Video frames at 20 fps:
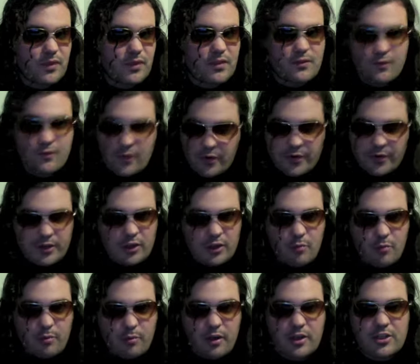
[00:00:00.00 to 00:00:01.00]
very low
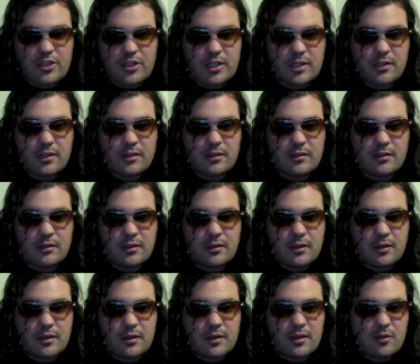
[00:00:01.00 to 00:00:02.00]
budget,
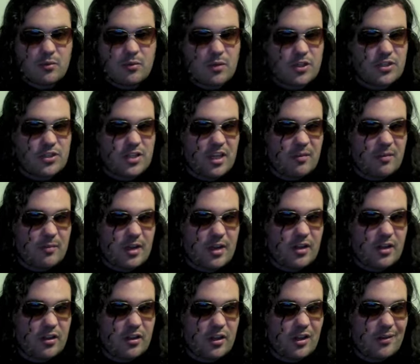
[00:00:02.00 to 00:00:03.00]
which they made
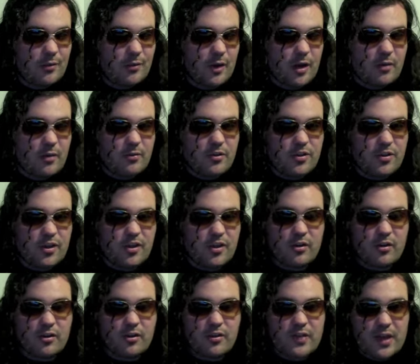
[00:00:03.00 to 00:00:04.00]
like around
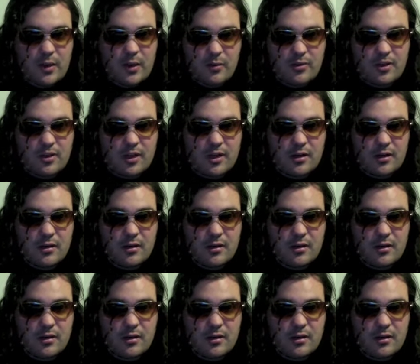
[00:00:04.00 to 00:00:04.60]
$600,000,